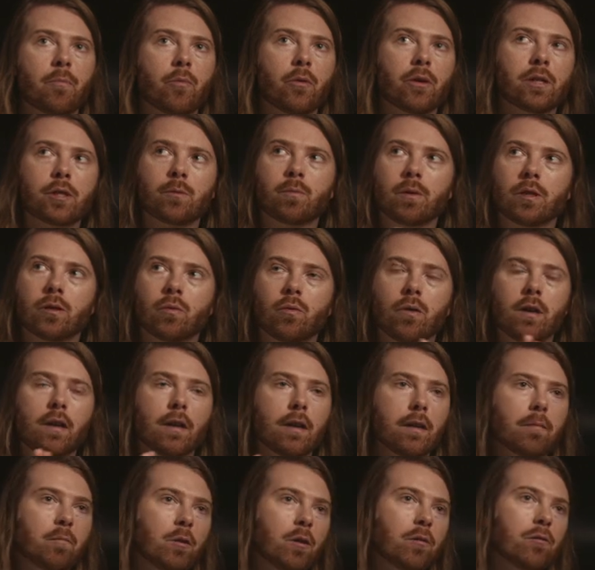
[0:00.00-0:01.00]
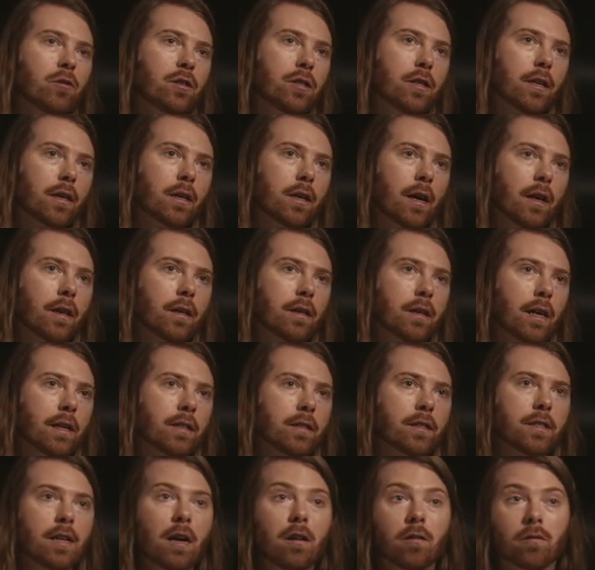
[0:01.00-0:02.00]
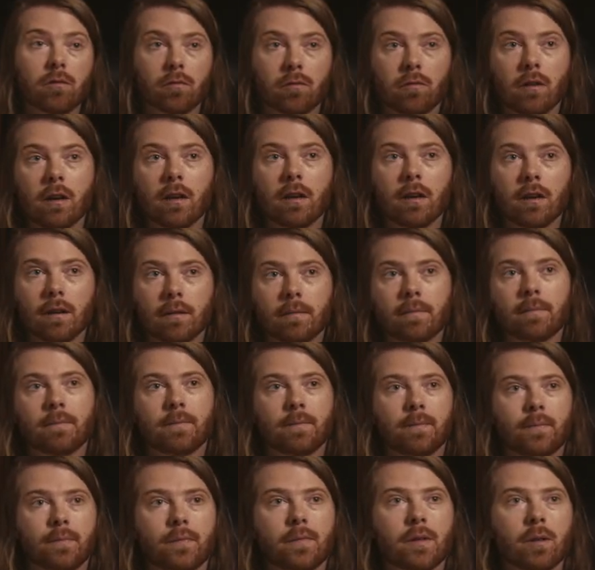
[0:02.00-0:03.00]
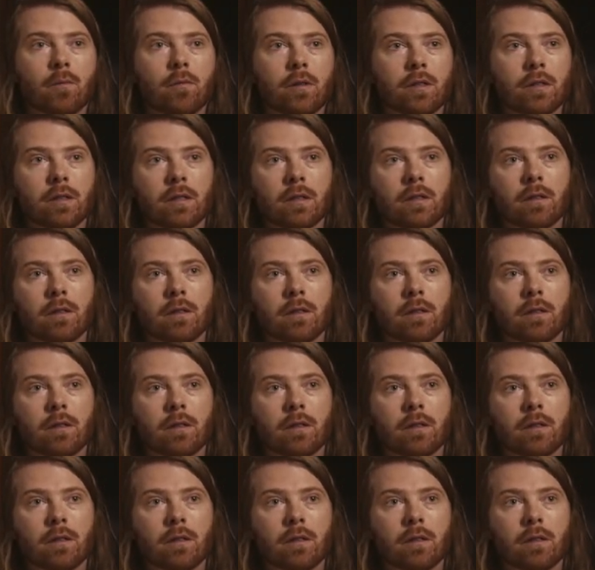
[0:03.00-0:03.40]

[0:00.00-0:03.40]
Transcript: bridge between music and, and sound really, which,